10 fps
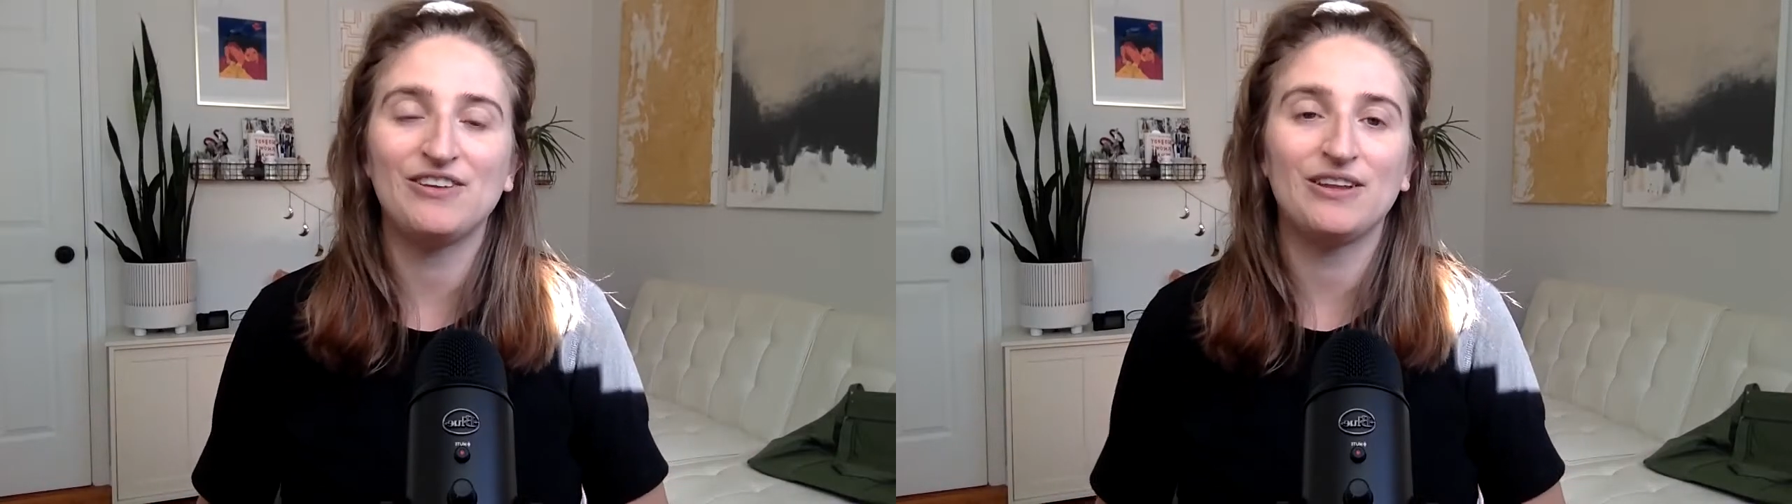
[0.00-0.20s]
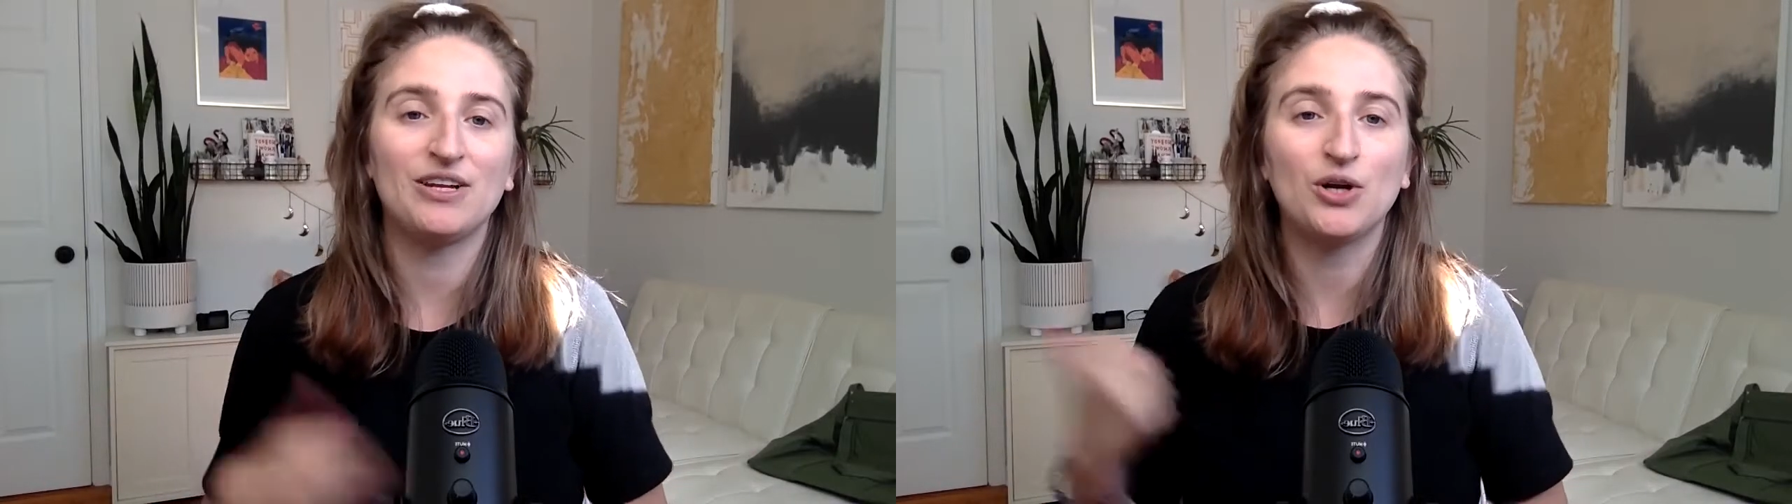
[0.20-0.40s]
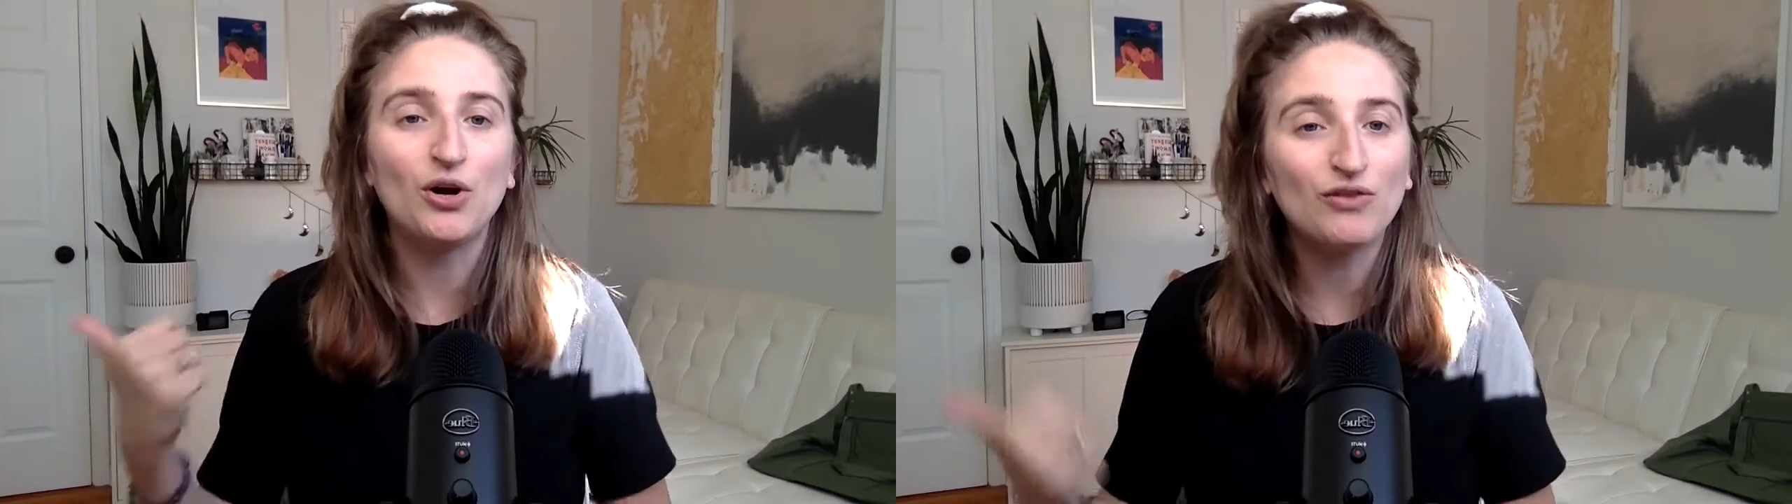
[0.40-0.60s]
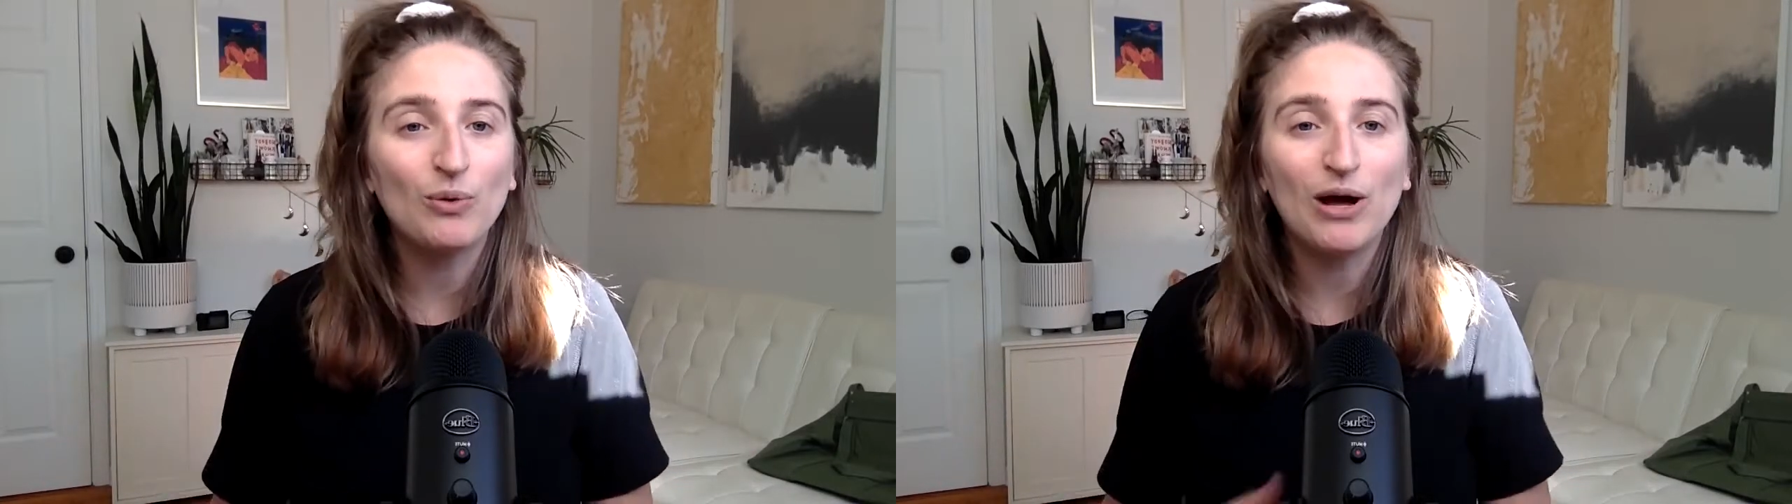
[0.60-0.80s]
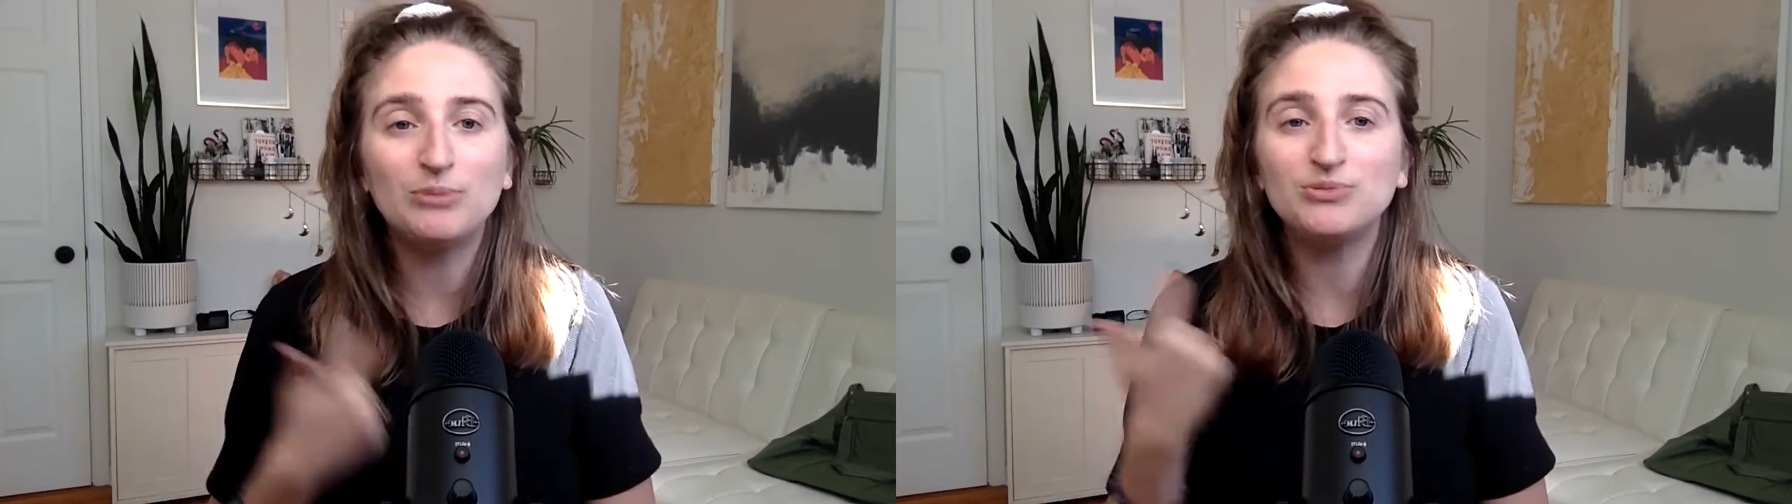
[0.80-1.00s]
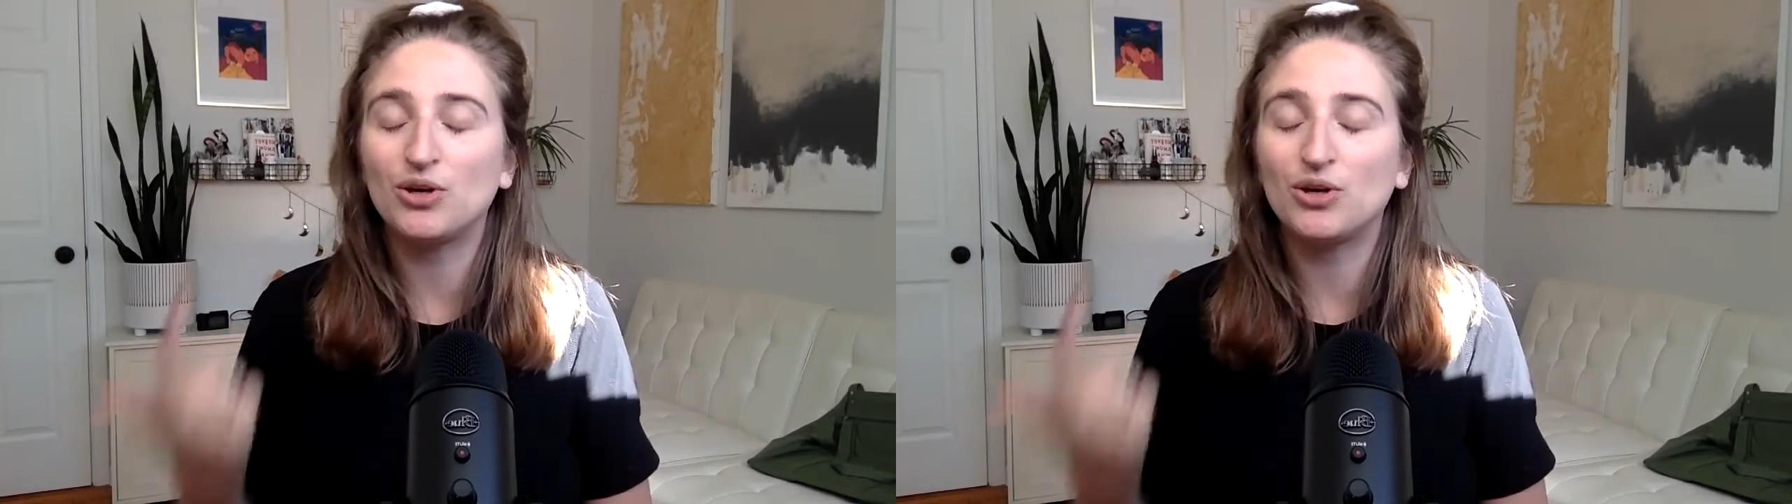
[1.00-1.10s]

feeling overwhelmed,